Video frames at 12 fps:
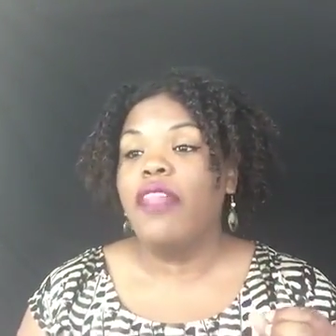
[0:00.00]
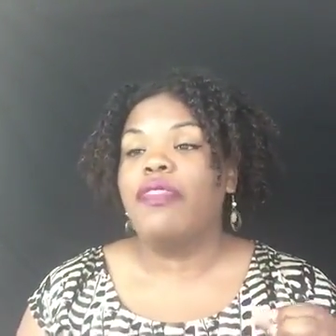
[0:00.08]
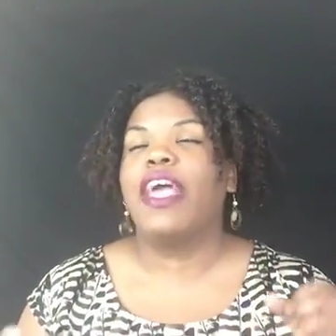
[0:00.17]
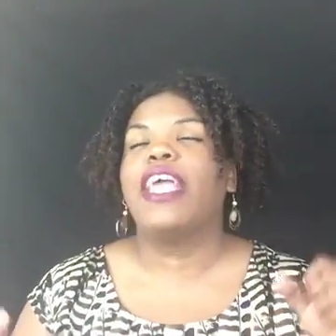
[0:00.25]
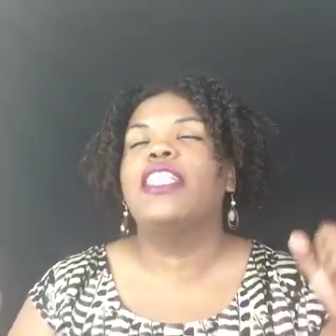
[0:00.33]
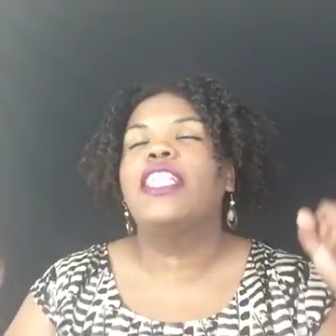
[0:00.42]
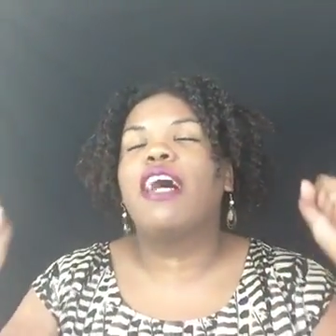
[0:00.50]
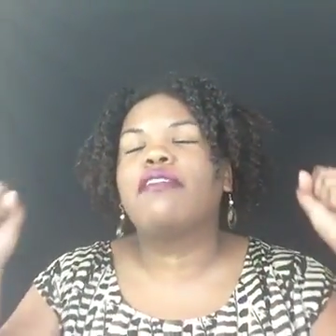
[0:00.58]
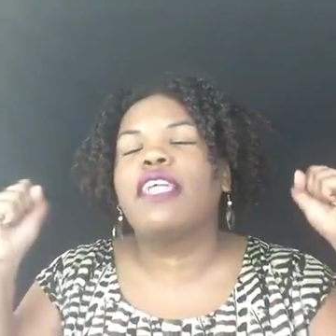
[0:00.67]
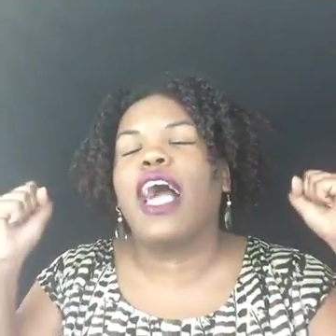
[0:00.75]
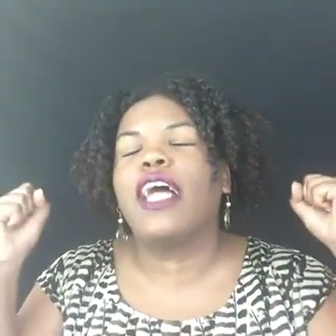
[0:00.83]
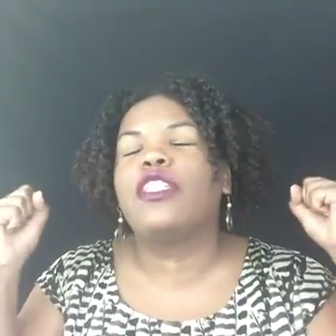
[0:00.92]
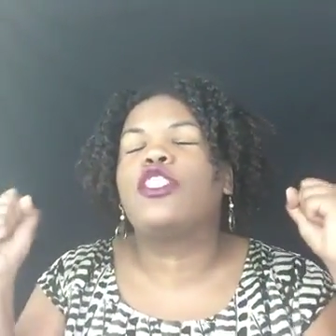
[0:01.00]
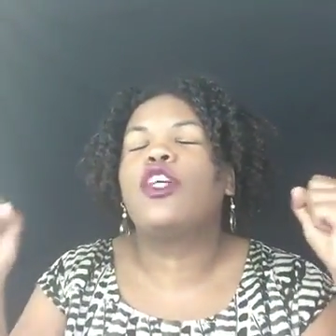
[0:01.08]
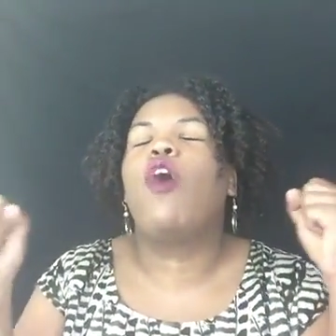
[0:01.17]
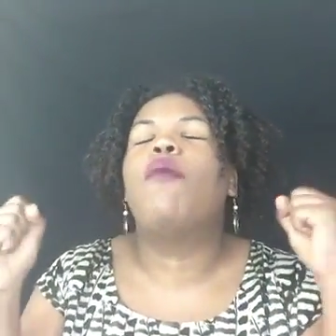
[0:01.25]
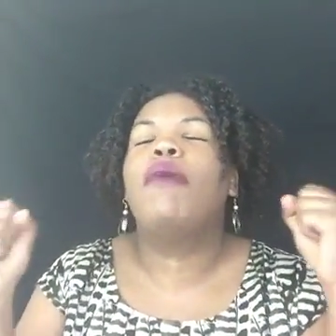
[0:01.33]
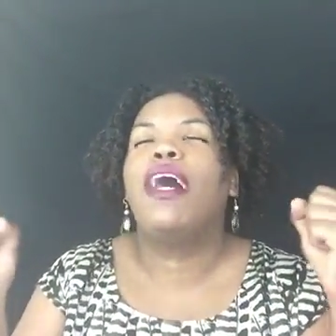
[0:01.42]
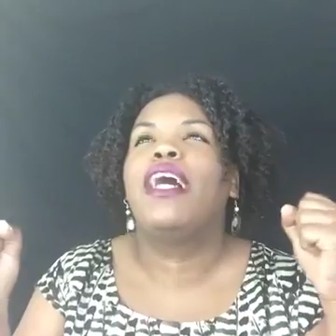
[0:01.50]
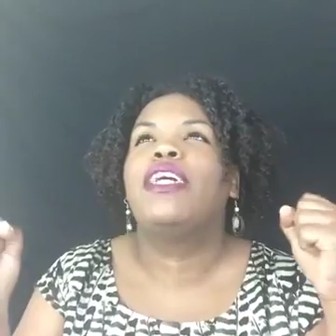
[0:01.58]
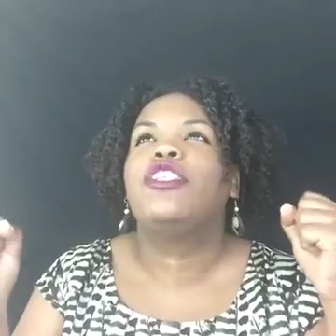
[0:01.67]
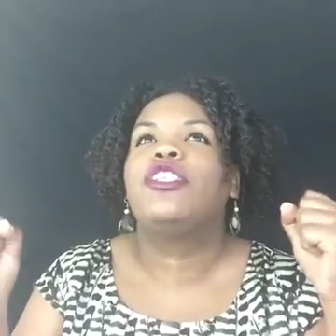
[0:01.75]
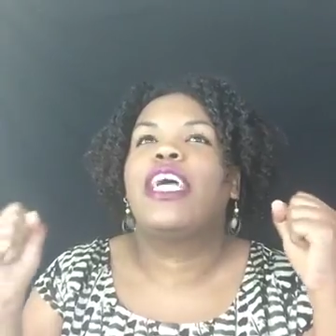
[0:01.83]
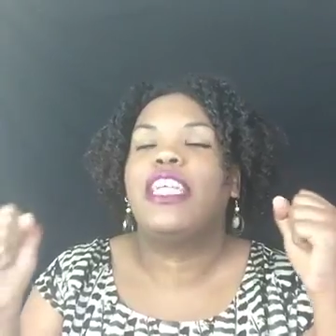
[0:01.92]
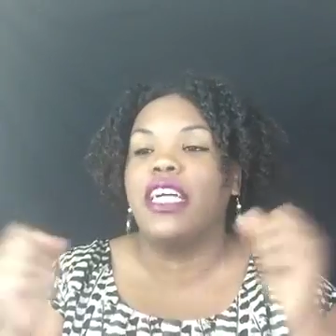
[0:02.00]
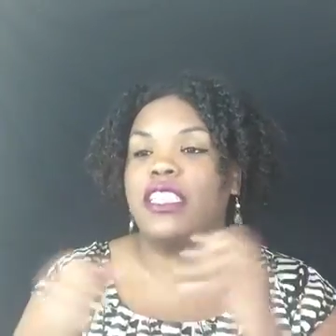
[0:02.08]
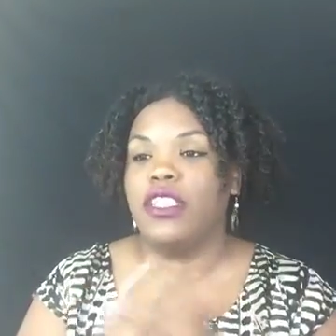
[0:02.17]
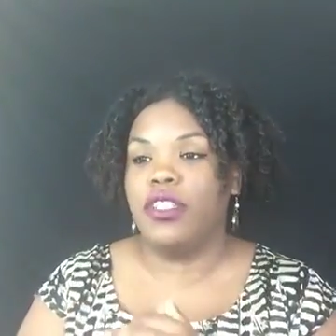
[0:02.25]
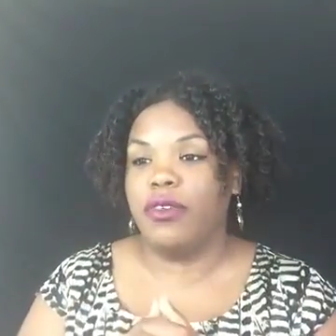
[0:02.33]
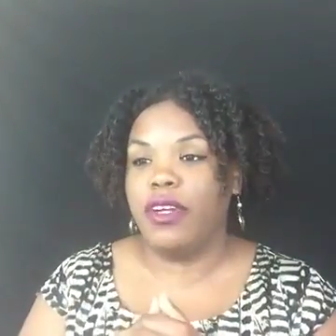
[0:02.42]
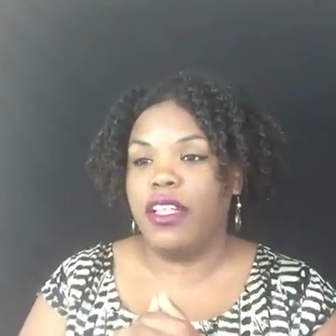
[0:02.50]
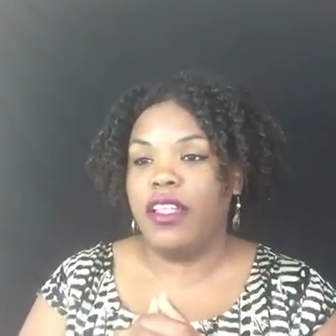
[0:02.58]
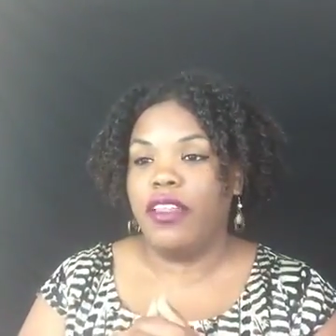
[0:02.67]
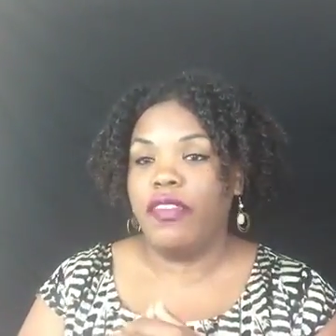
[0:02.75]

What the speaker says: that he loves God so much that he doesn't do it.